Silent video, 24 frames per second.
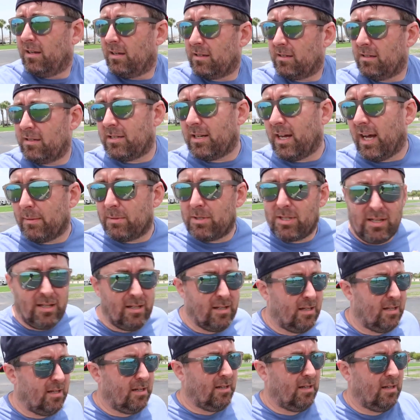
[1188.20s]
Good times.
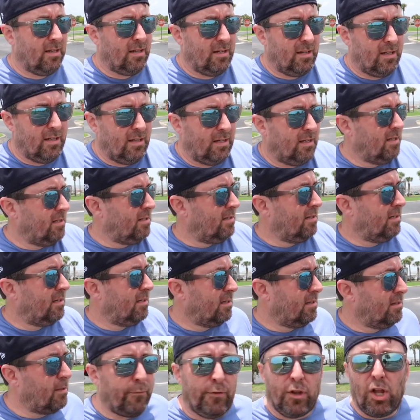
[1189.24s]

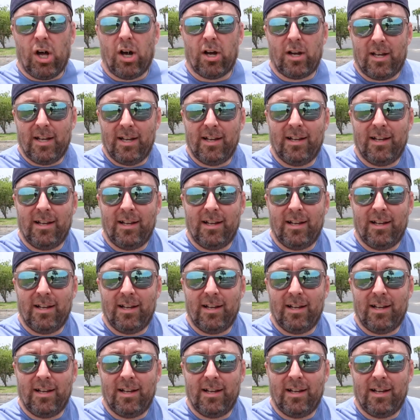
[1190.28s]
The vlog.